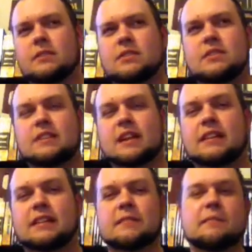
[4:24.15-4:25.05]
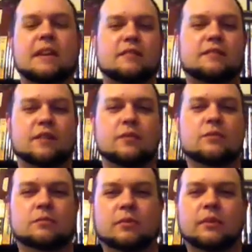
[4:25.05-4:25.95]
but she's not like the main
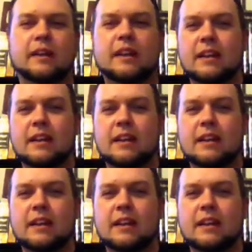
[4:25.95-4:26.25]
focal point